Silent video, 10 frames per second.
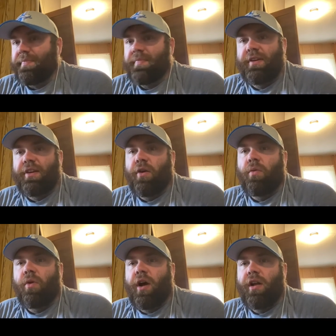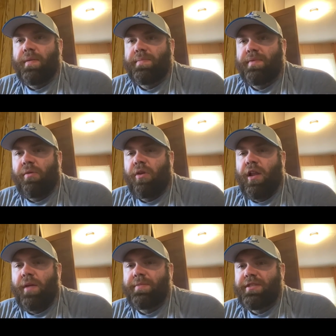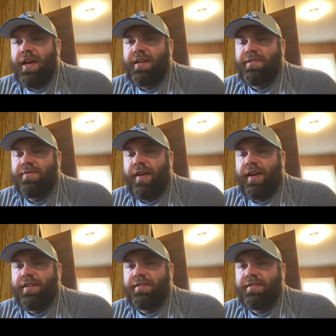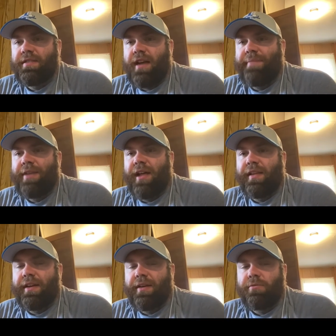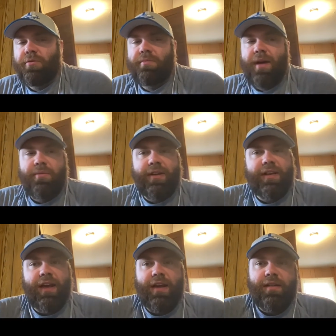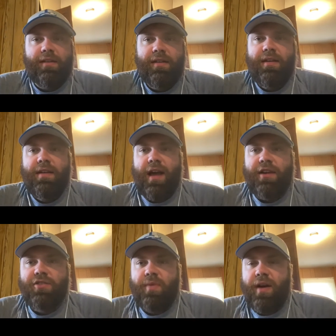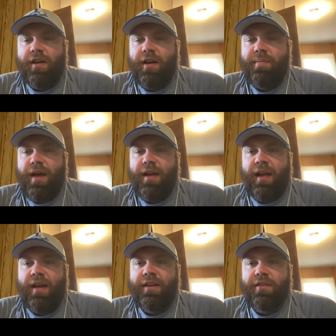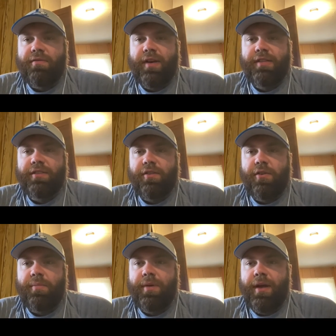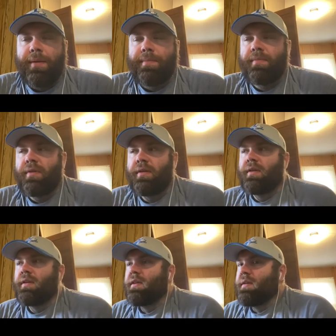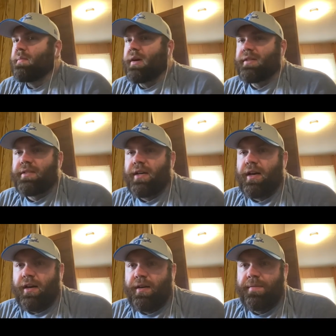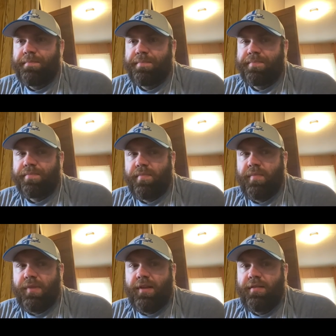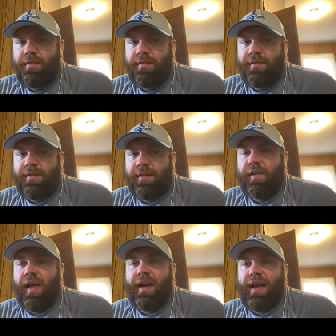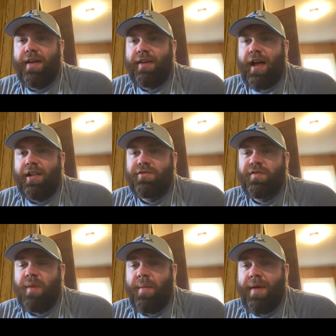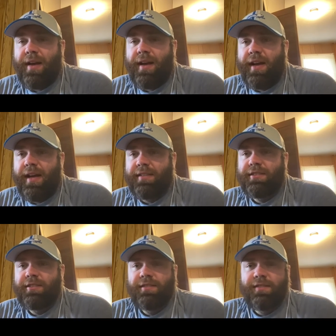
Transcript: We're all upset as fans. I'm not letting it ruin my weekend. I just wanted to come out on here and vent a little bit. But, glad to have college football back, I guess.